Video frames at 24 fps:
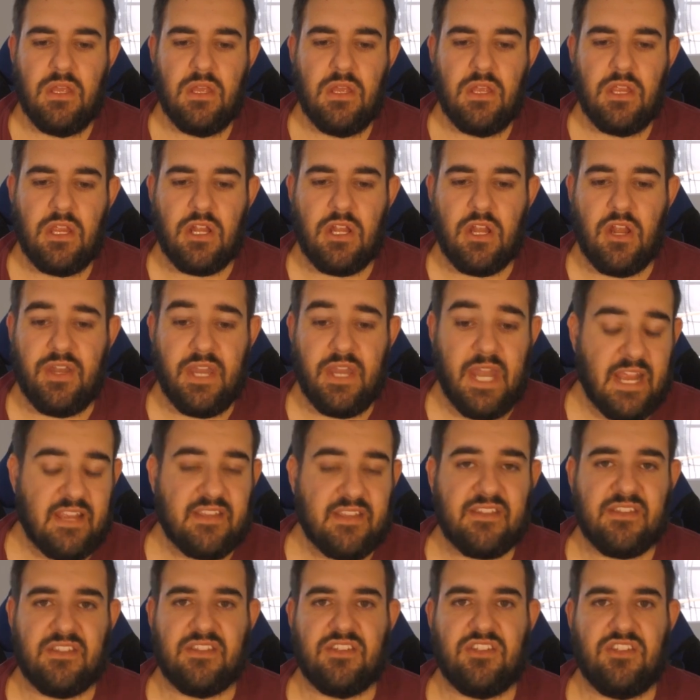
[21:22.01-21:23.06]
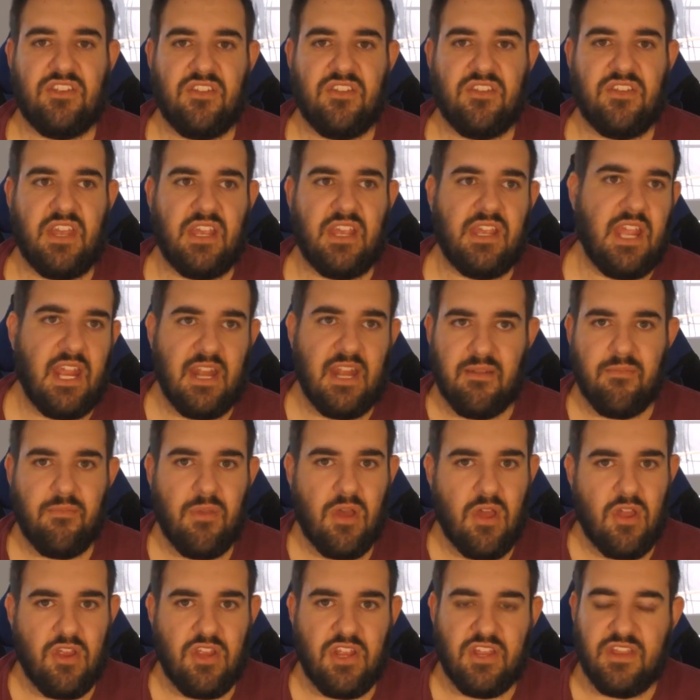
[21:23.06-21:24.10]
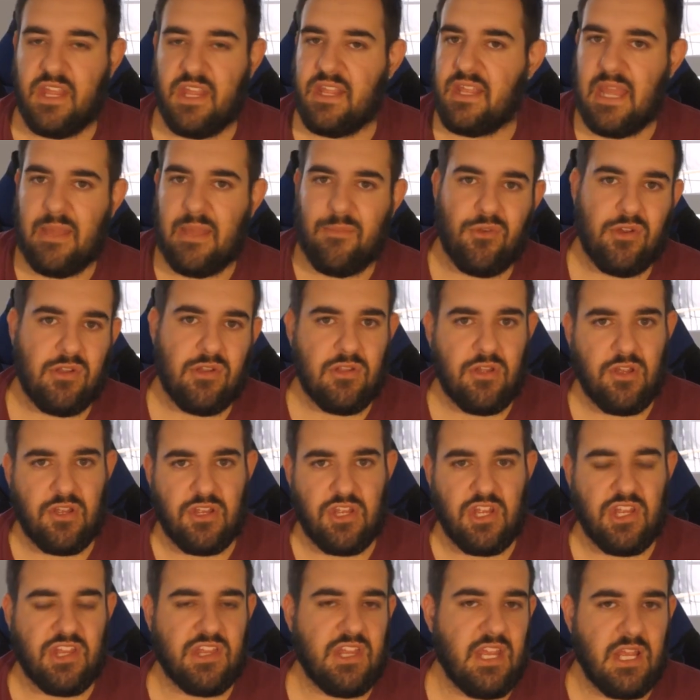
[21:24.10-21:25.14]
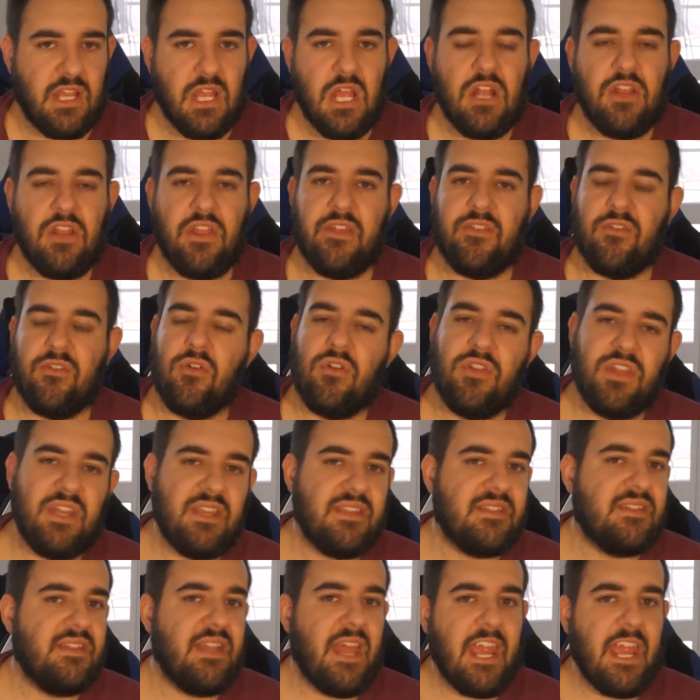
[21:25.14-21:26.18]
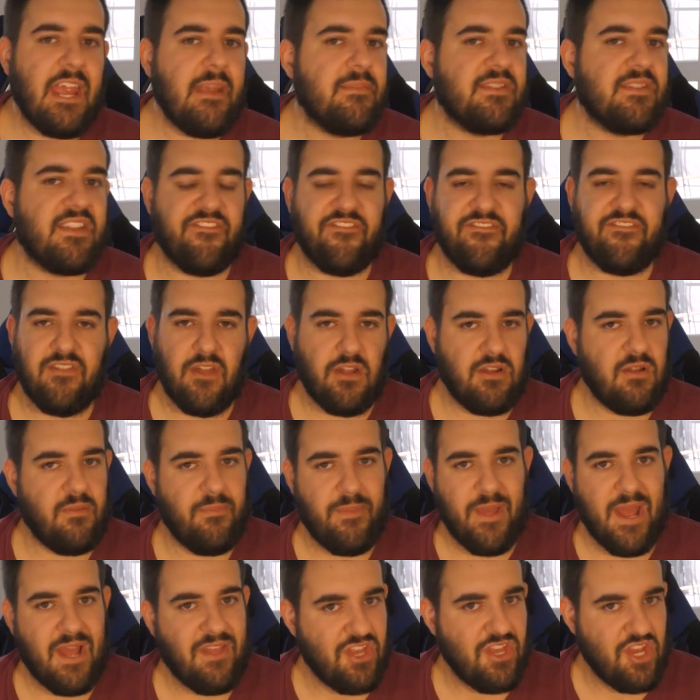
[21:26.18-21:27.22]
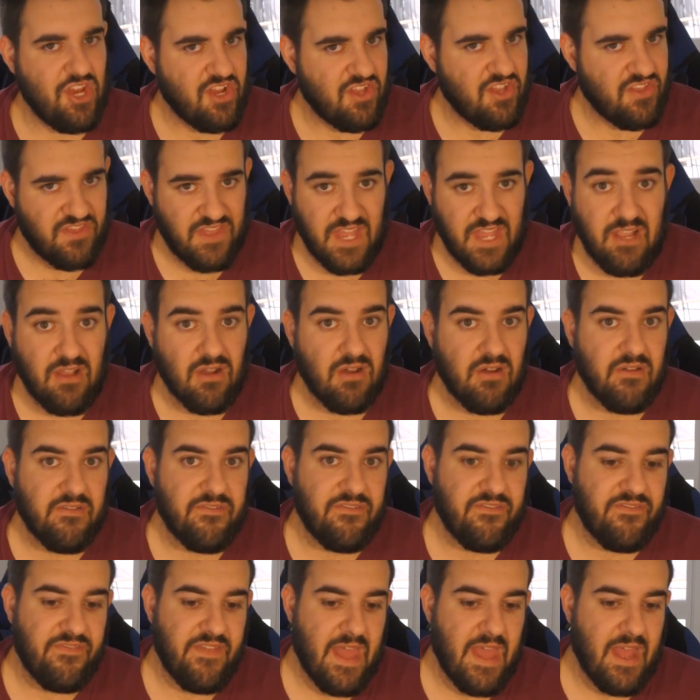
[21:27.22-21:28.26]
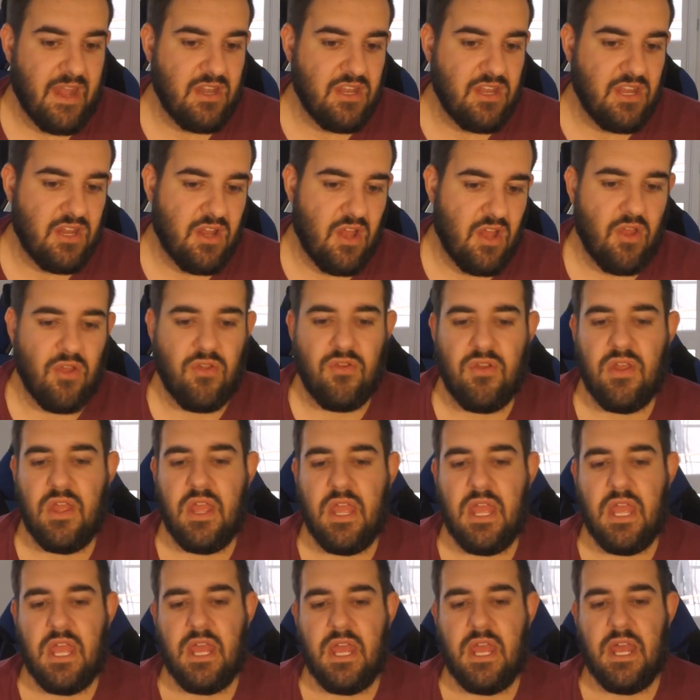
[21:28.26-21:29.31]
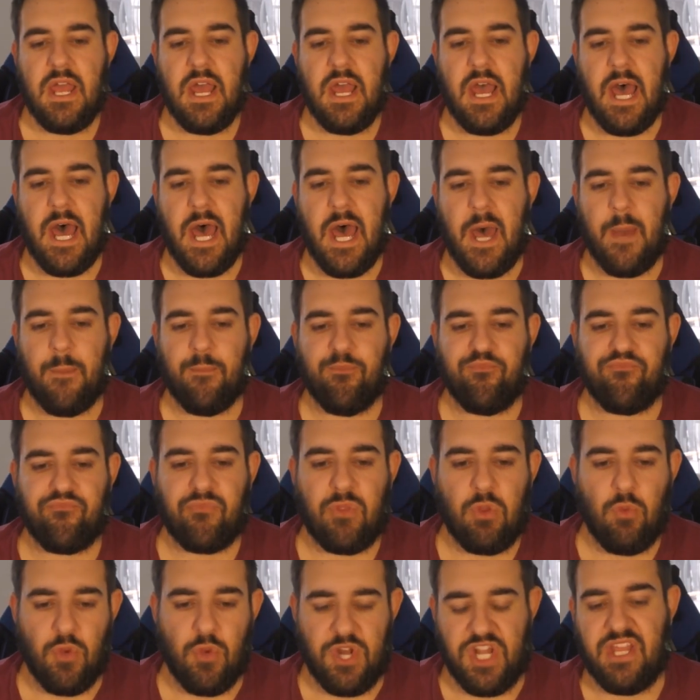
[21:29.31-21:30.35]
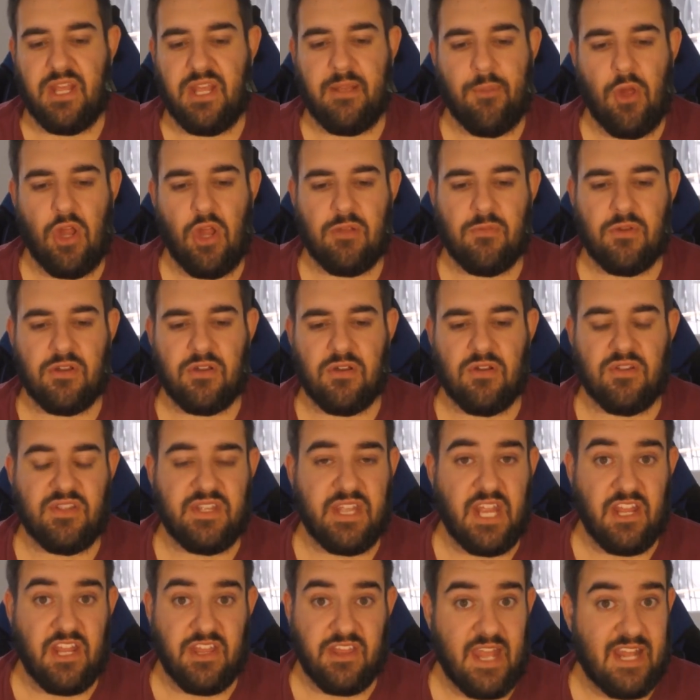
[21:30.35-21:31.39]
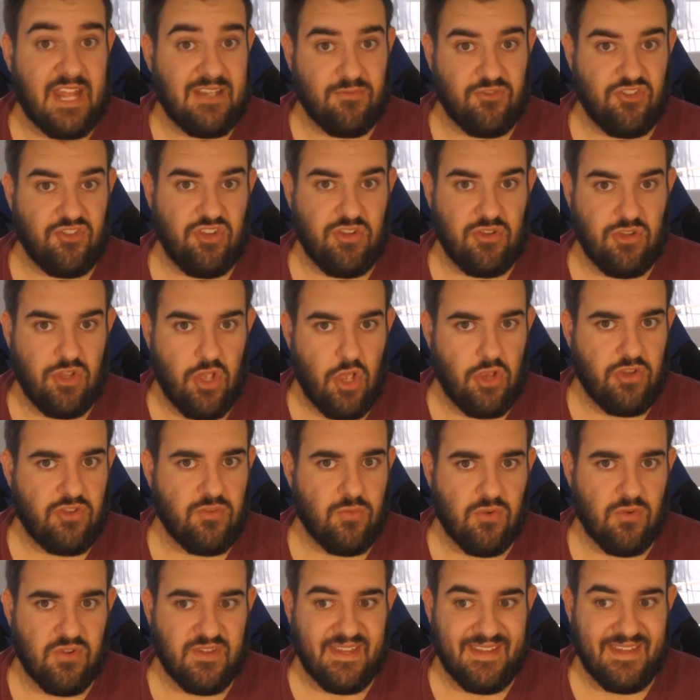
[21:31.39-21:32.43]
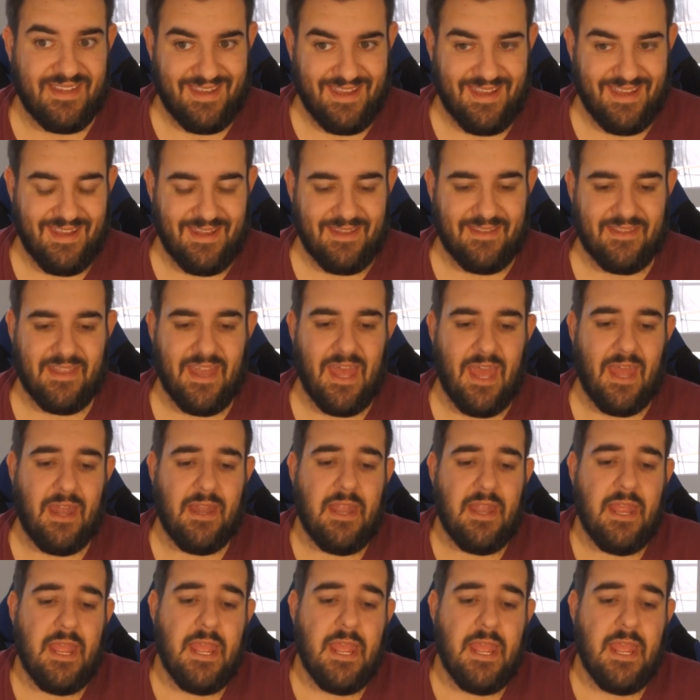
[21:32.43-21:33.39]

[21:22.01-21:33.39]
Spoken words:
you know, Nexus, you think TheHeatedMo, you think Game Boy Luke, you think, there's all these names that float about that you can think of that, you know, when you think Pokemon content, that's what you go towards, it's that.